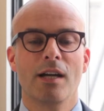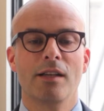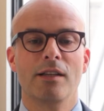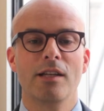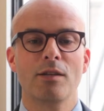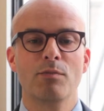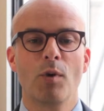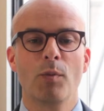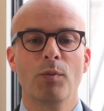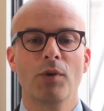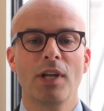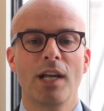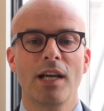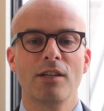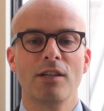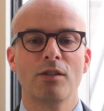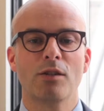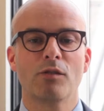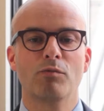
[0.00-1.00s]
This
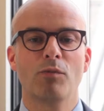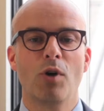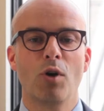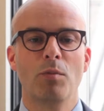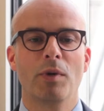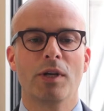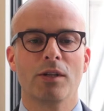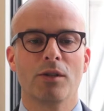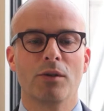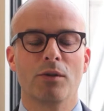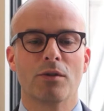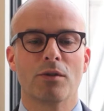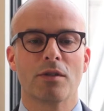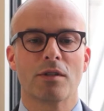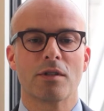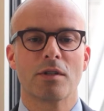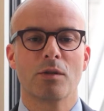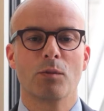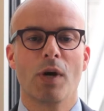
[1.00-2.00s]
population of mobile
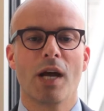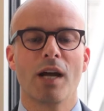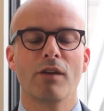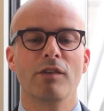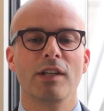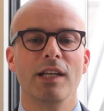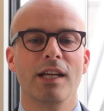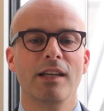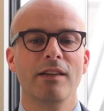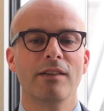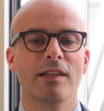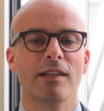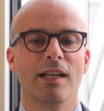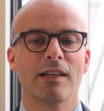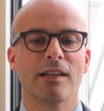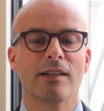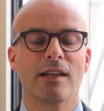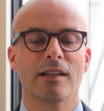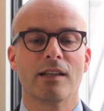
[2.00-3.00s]
users will have the
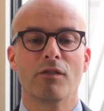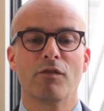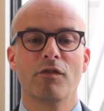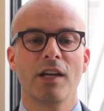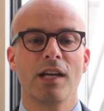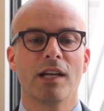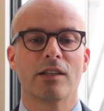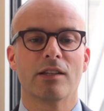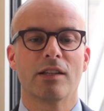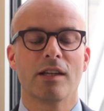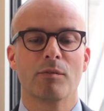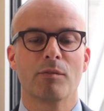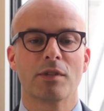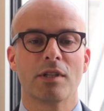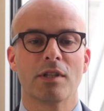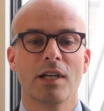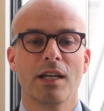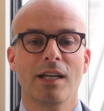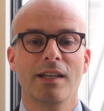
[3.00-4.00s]
internet at their
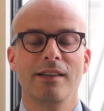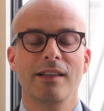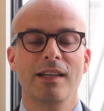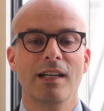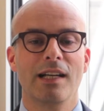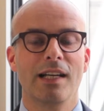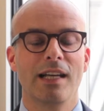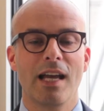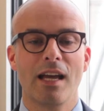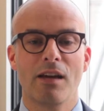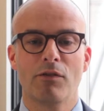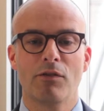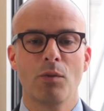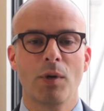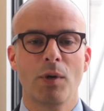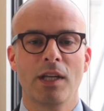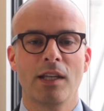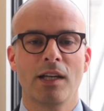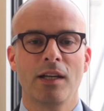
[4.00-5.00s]
fingertips nearly
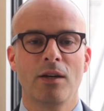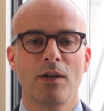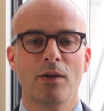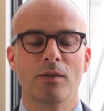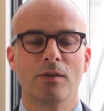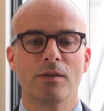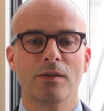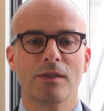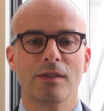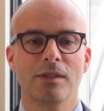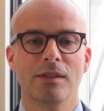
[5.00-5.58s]
everywhere they go.